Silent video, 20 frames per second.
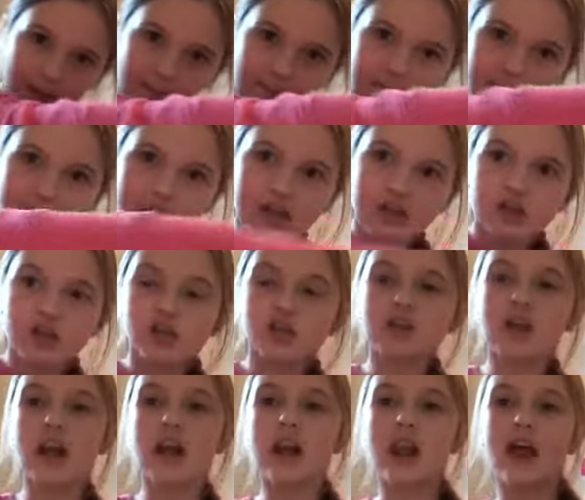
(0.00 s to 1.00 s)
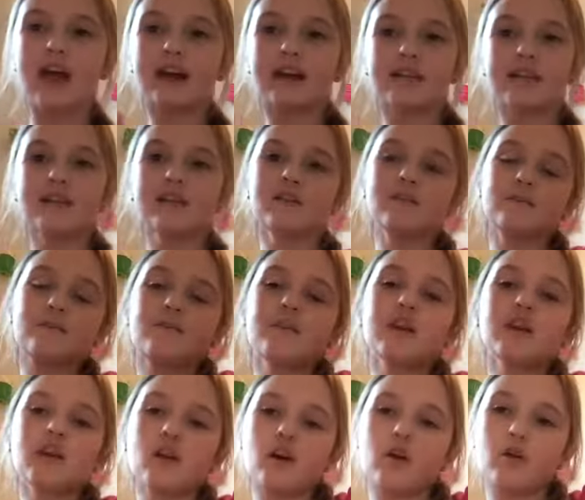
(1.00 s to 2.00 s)
make sure to like this
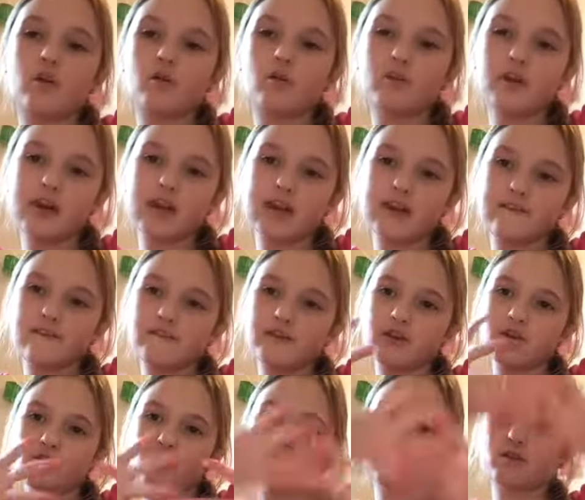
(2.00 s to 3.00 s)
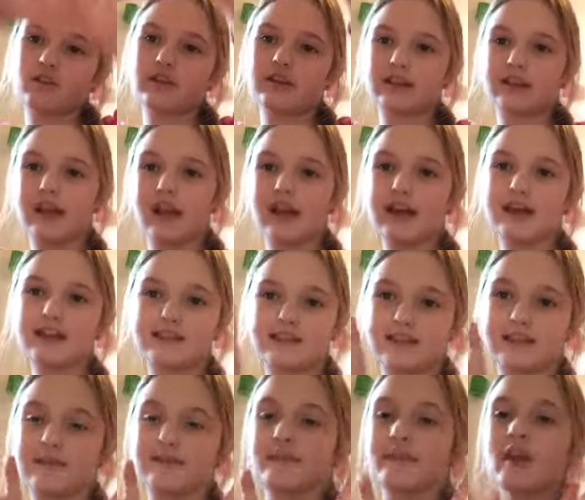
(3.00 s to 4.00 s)
video if you liked
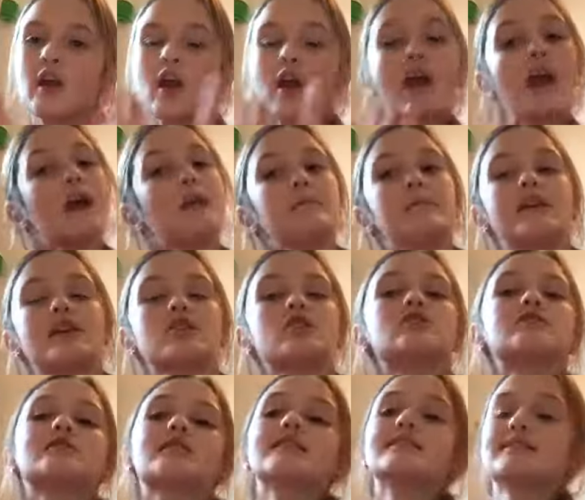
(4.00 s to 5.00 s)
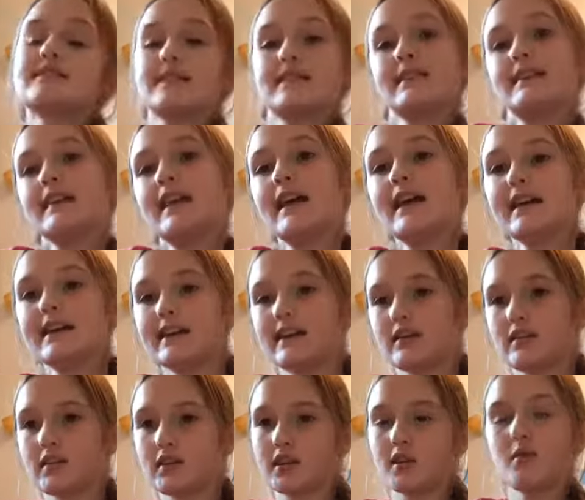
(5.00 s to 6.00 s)
it, and make sure to dislike
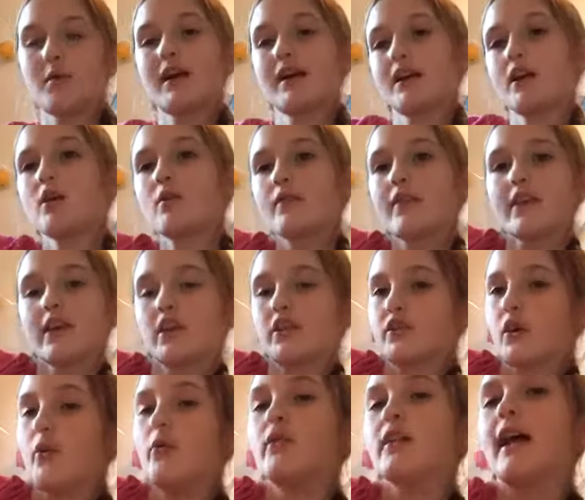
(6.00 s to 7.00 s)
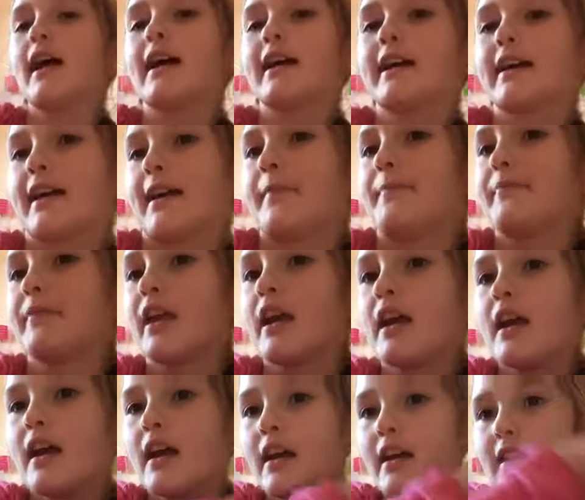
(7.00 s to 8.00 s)
it so I know that you don't like it,
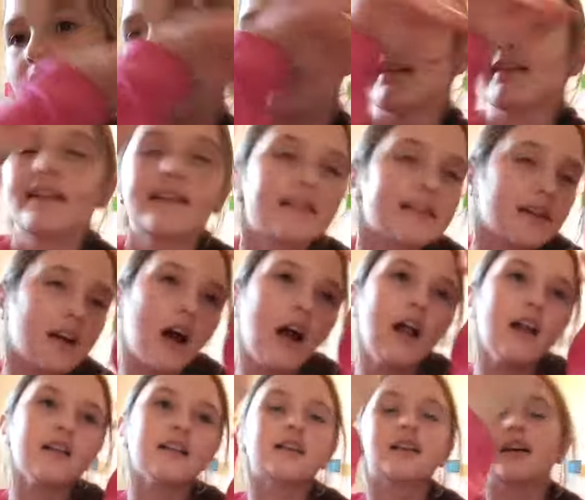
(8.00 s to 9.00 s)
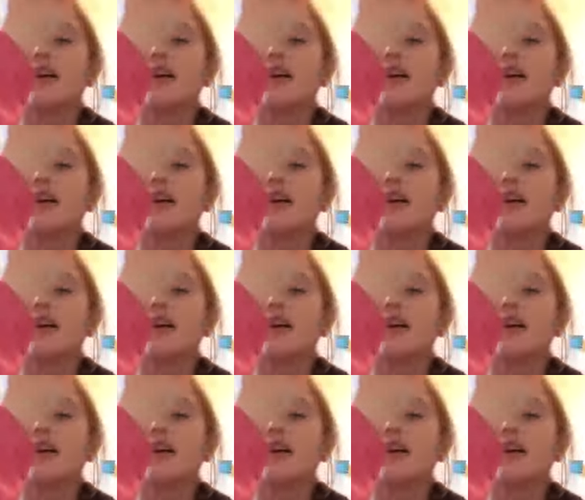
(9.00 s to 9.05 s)
because it's called